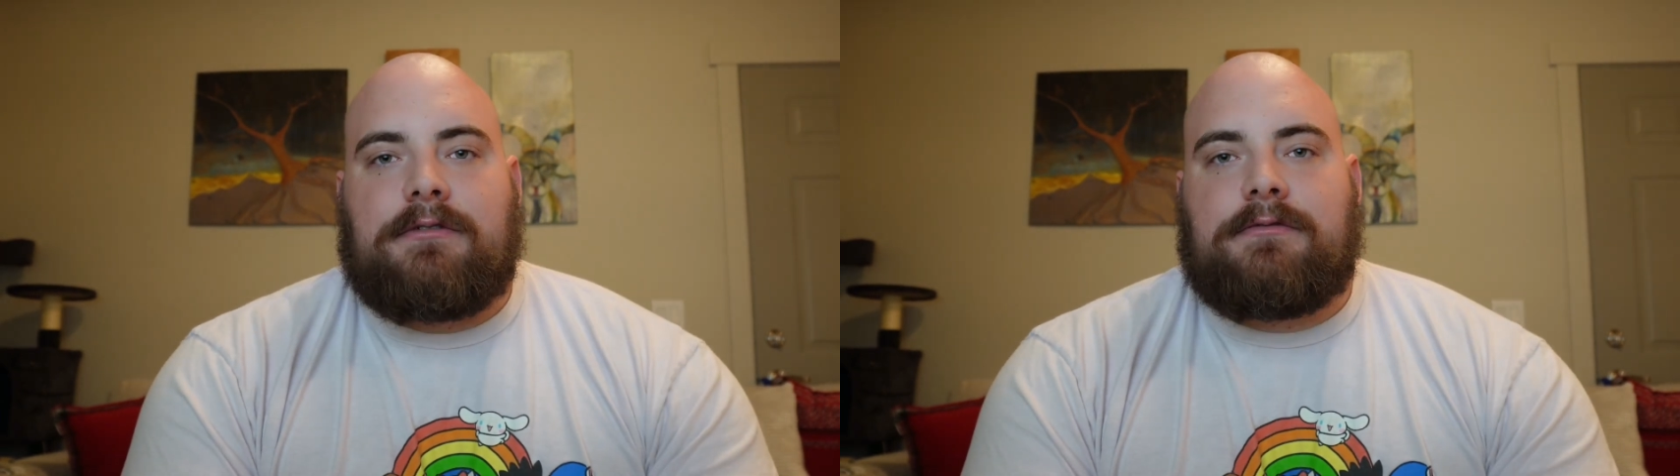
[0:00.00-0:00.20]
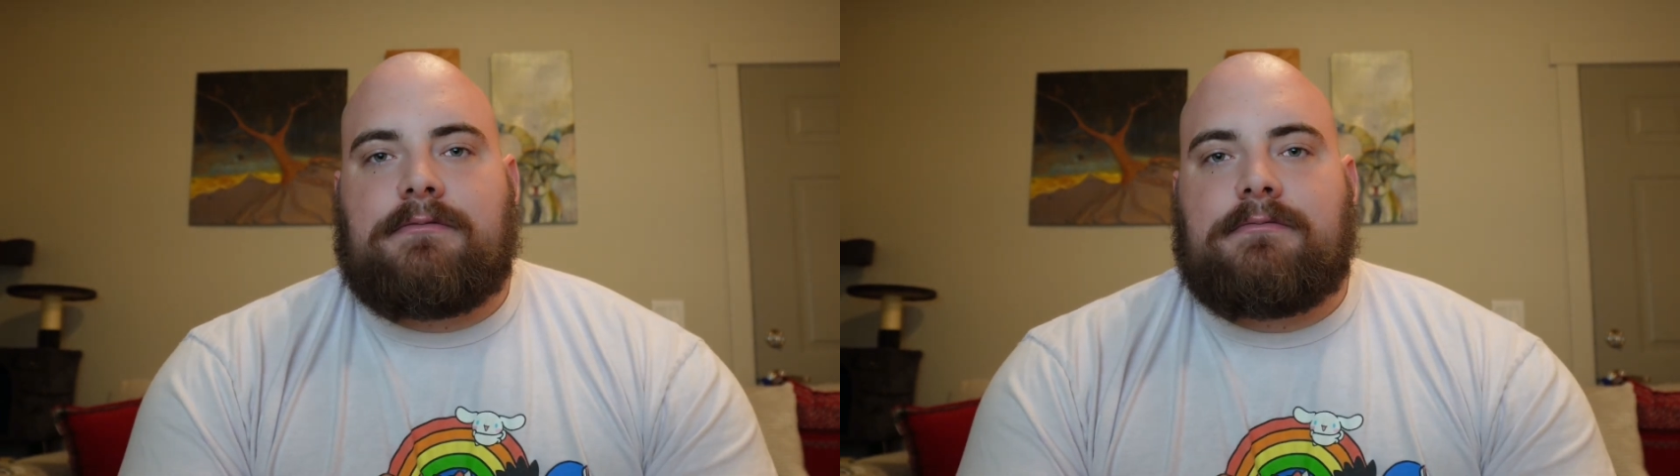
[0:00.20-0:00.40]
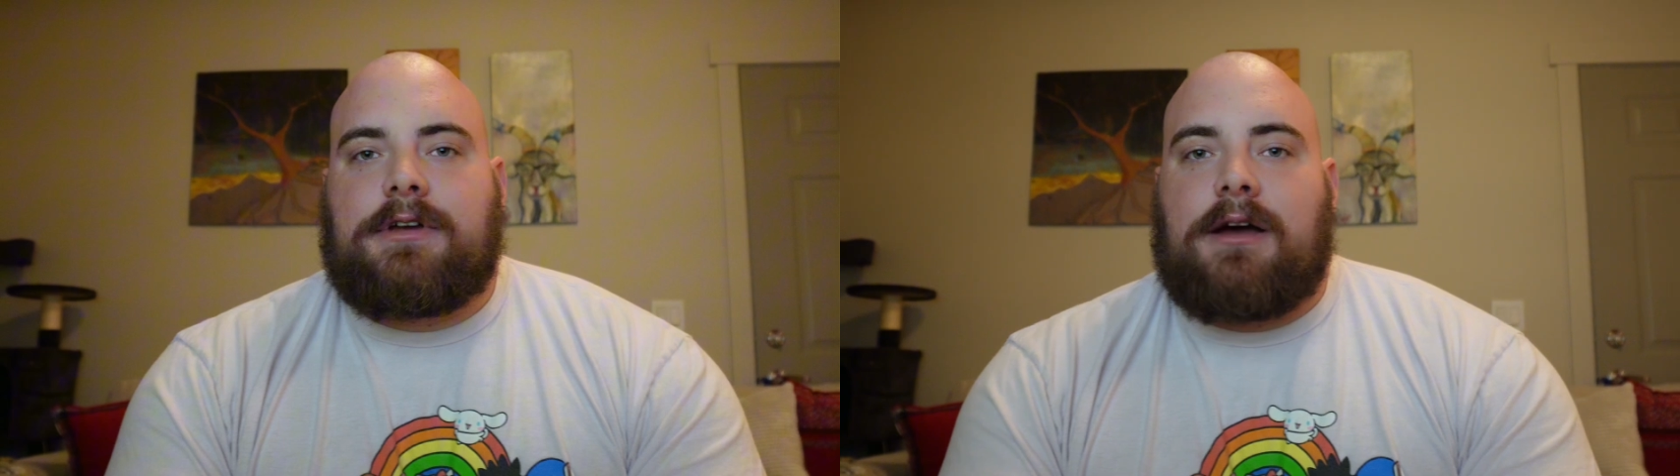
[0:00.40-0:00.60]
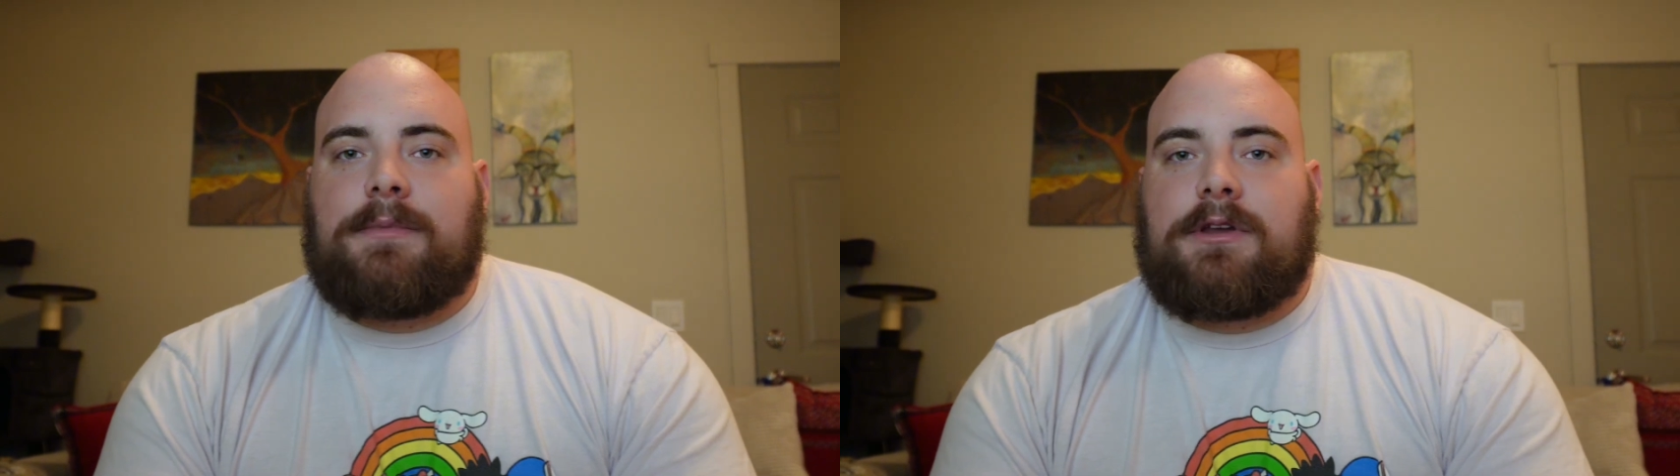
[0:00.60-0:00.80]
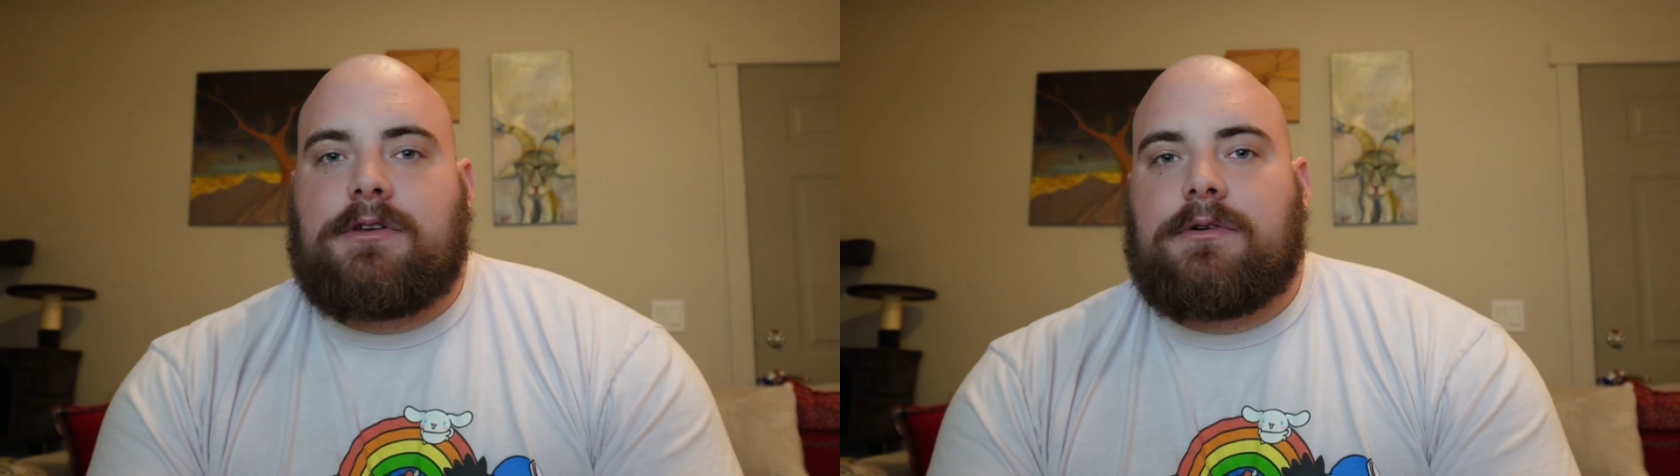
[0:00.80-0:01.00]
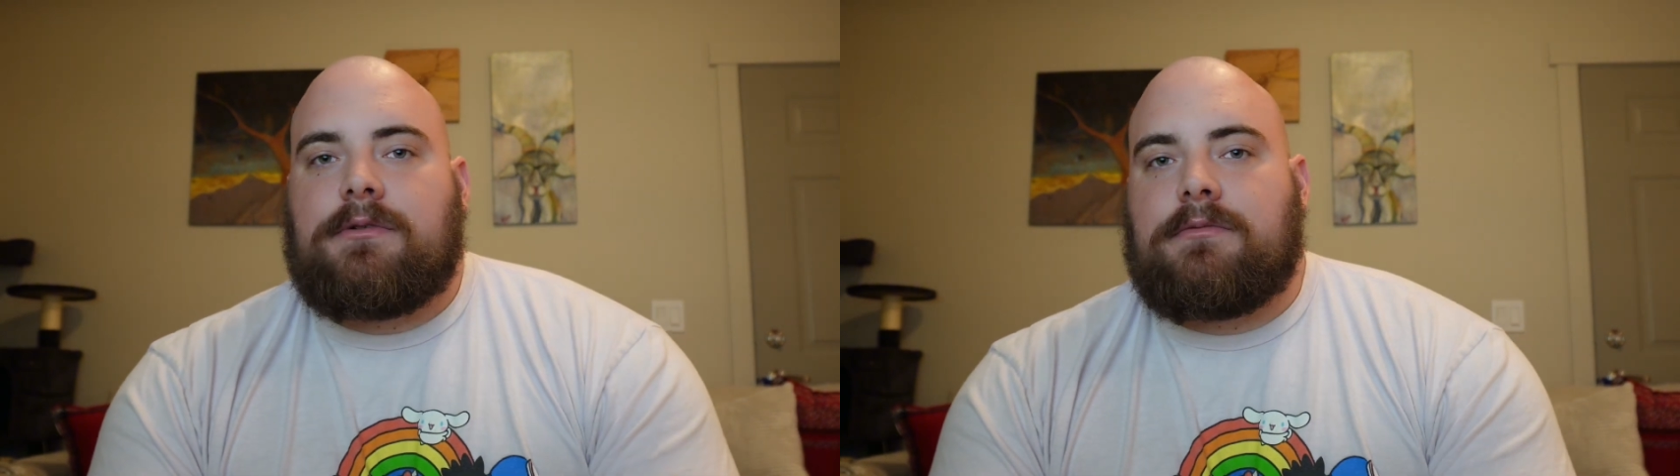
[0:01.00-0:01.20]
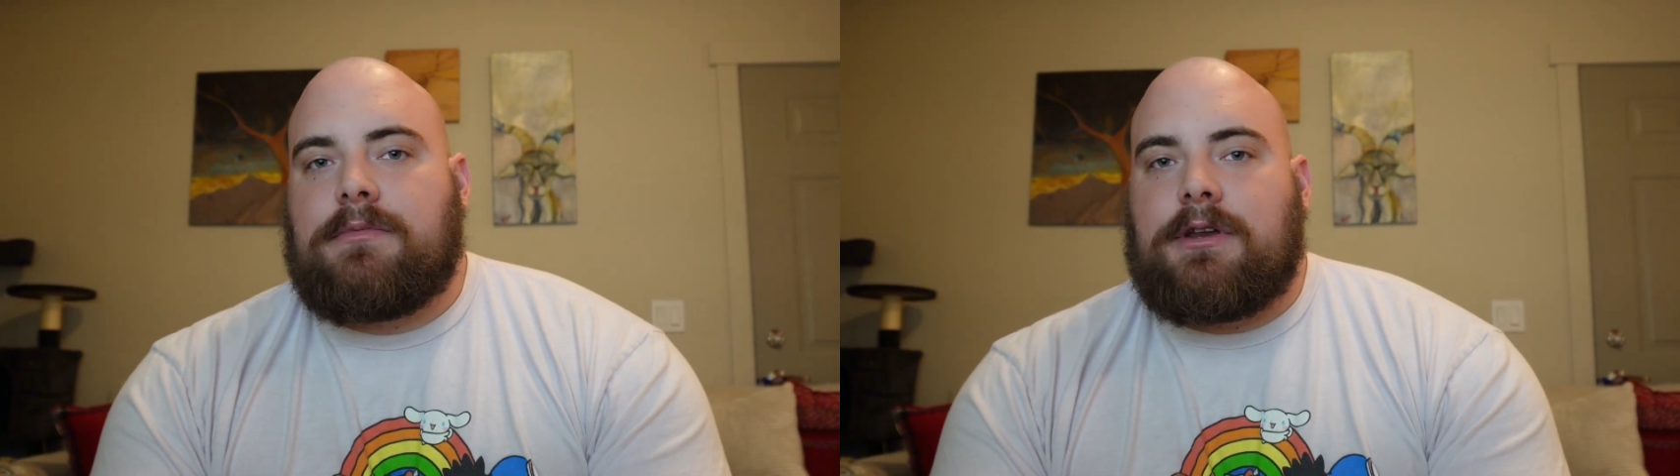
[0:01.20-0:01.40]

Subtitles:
of come into,